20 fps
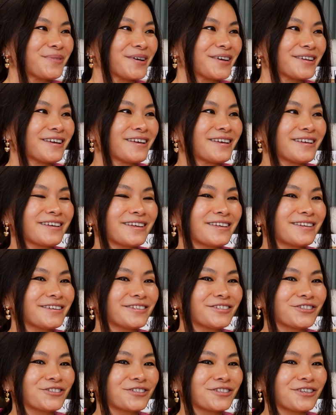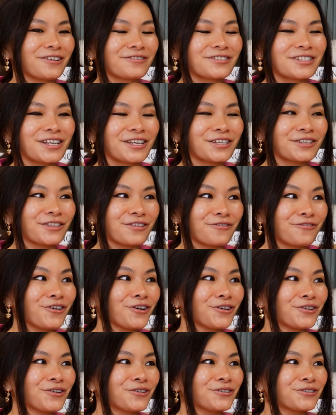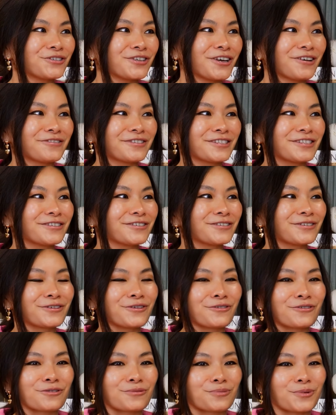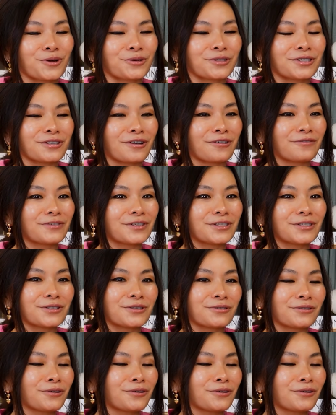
But initially, you have to take the photos. You have to go to the post office.